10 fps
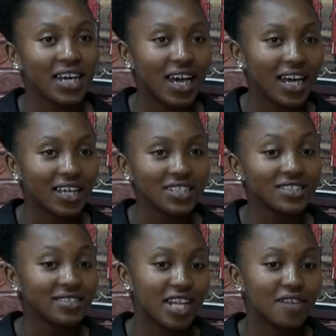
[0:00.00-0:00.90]
I
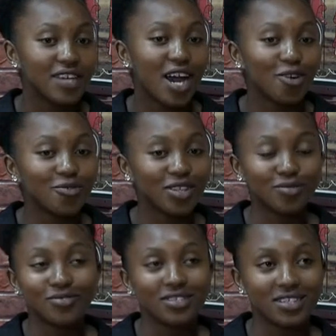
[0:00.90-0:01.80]
just loved how they
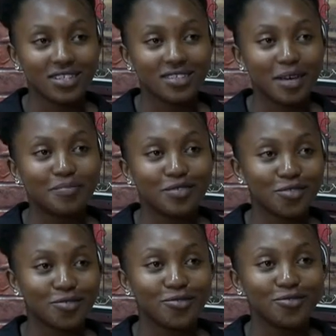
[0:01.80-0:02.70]
would dress up
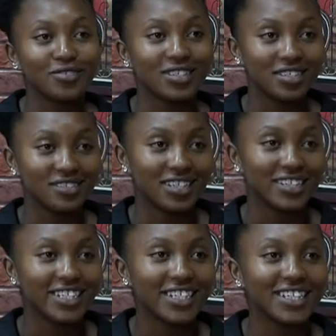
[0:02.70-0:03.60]
so
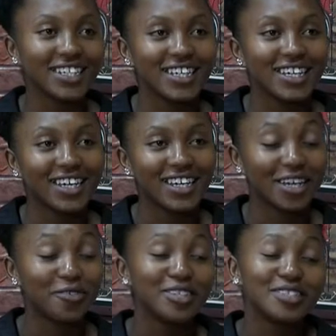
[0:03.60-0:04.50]
decently, and I
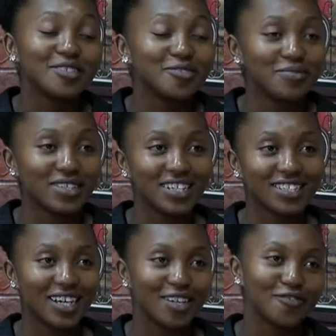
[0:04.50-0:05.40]
wanted to be that
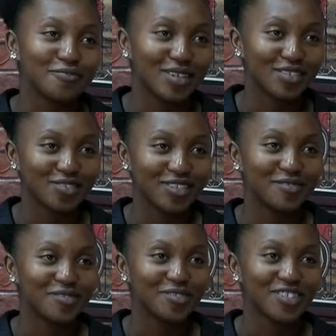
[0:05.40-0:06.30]
kind of person in
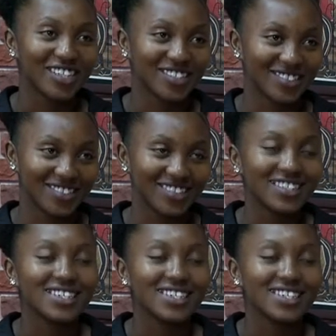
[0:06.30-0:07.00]
future. Yes.